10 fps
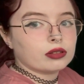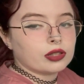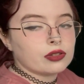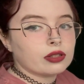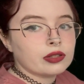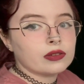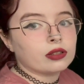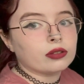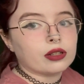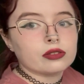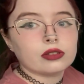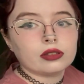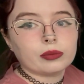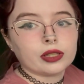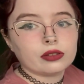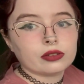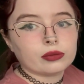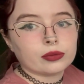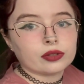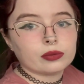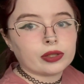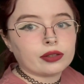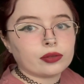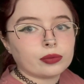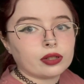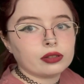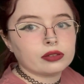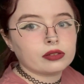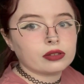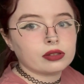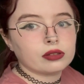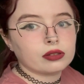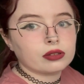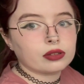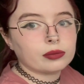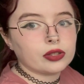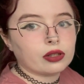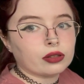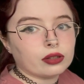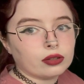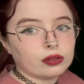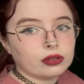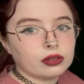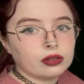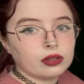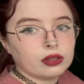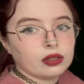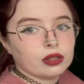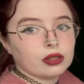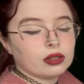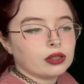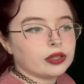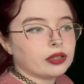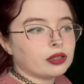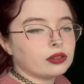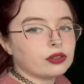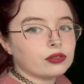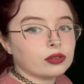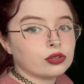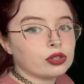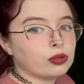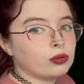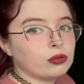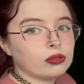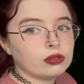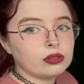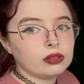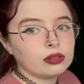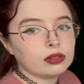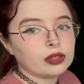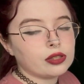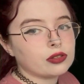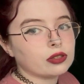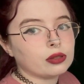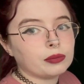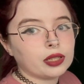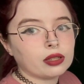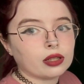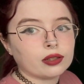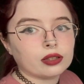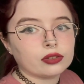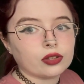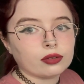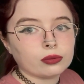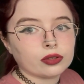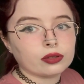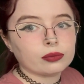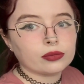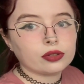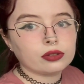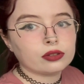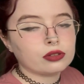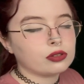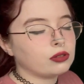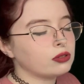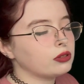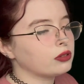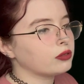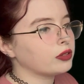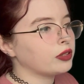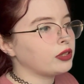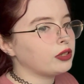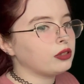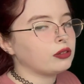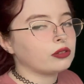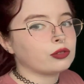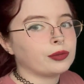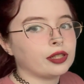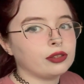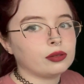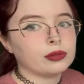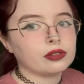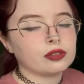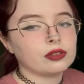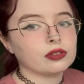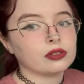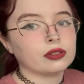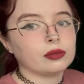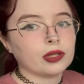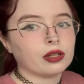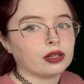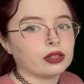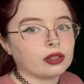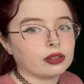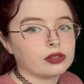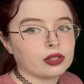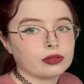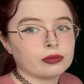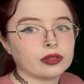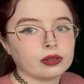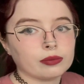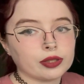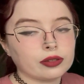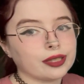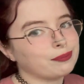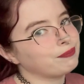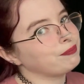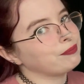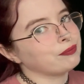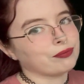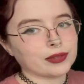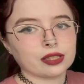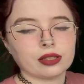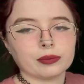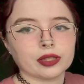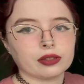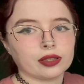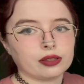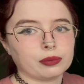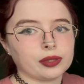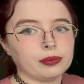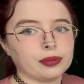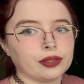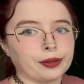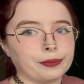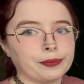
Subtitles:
It's always interesting to paint someone's private parts, let me tell you. And it's cool until you make eye contact with them. You're just doing your own thing, you're just minding your business until you make eye contact with them, and you're like, I'm looking at your pee-pee.